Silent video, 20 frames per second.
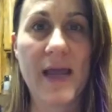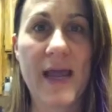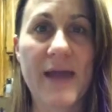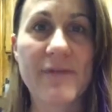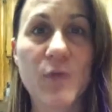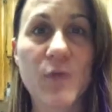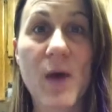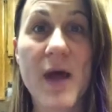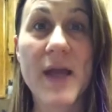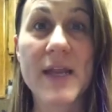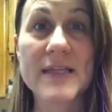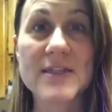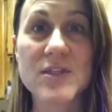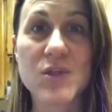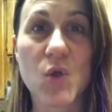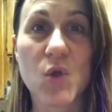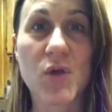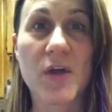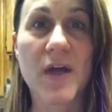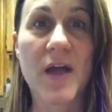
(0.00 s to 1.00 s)
Hey everyone,
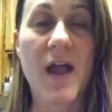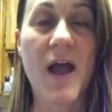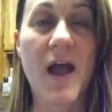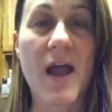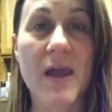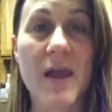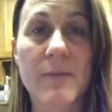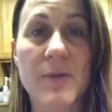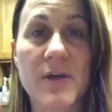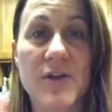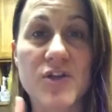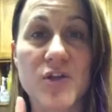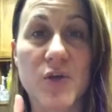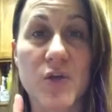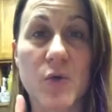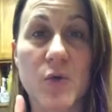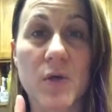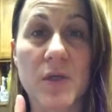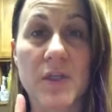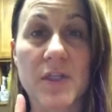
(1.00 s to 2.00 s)
it's Laura. I am going to show
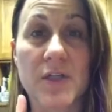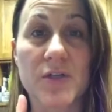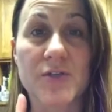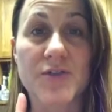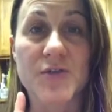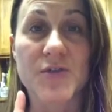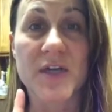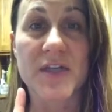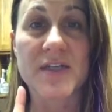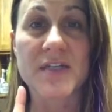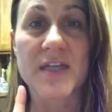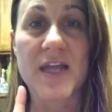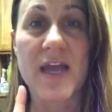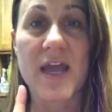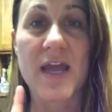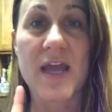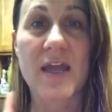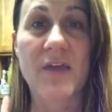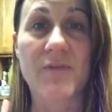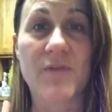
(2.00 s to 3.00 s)
you a little trick
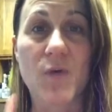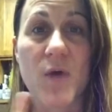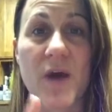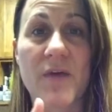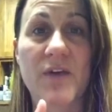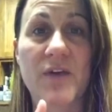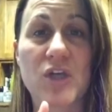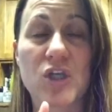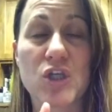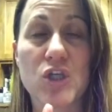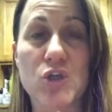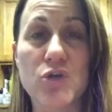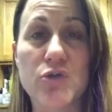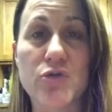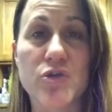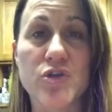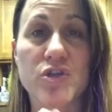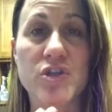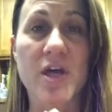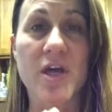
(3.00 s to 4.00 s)
today if you have a
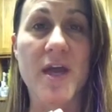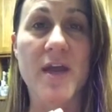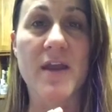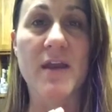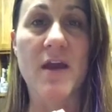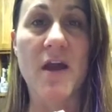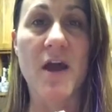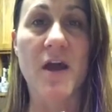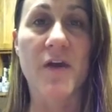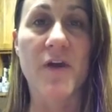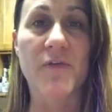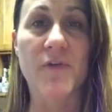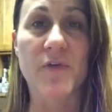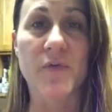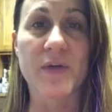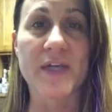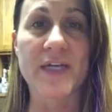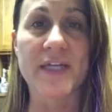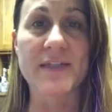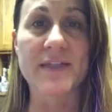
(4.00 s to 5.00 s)
huge ton of
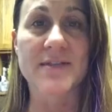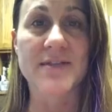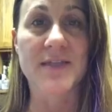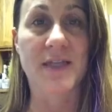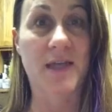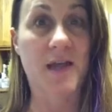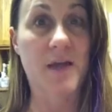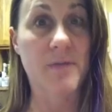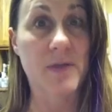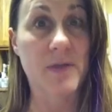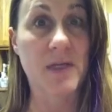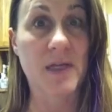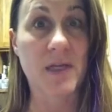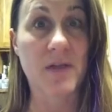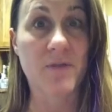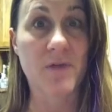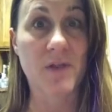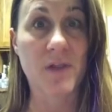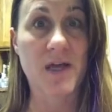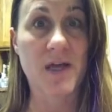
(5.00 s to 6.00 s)
greens like I've been
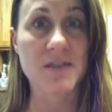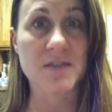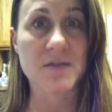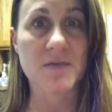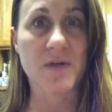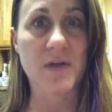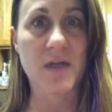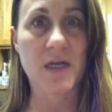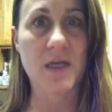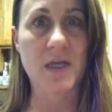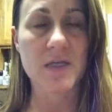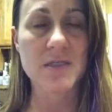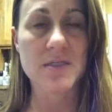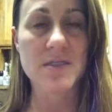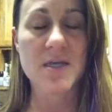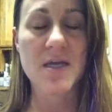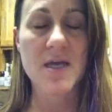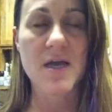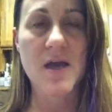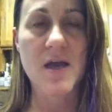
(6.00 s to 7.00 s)
eating for the last few days.